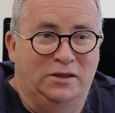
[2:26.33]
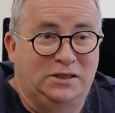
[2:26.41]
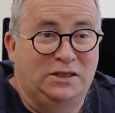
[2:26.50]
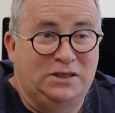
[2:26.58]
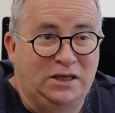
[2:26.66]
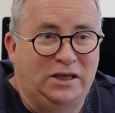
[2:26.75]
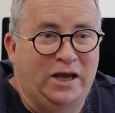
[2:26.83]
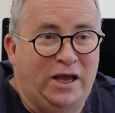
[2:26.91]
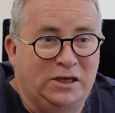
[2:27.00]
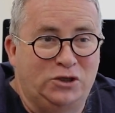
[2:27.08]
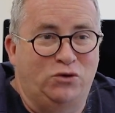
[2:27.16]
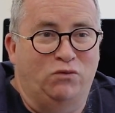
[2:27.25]

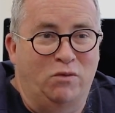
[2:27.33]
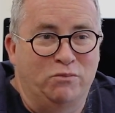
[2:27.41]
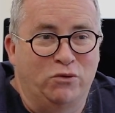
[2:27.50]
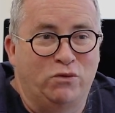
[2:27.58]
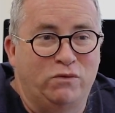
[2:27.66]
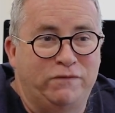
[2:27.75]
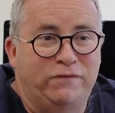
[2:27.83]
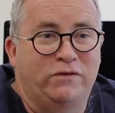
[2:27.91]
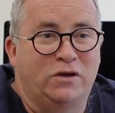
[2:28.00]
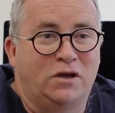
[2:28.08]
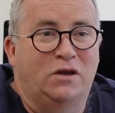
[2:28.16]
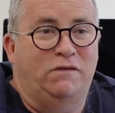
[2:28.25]
disengaged or removed
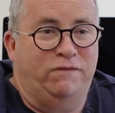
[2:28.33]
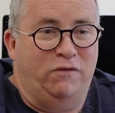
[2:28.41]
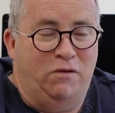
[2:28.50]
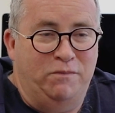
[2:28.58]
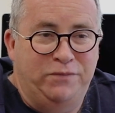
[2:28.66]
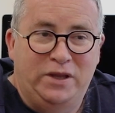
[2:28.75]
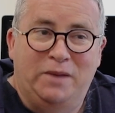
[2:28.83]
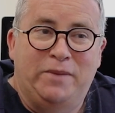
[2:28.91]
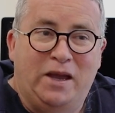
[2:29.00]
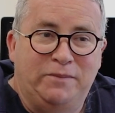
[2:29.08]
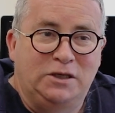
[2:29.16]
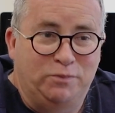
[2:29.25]
from their
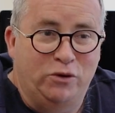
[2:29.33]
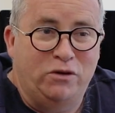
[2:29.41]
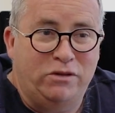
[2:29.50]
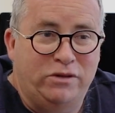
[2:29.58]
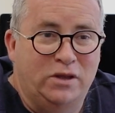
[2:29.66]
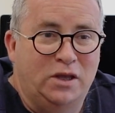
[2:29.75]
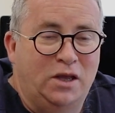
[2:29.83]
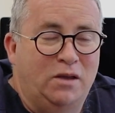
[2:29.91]
baby's birth.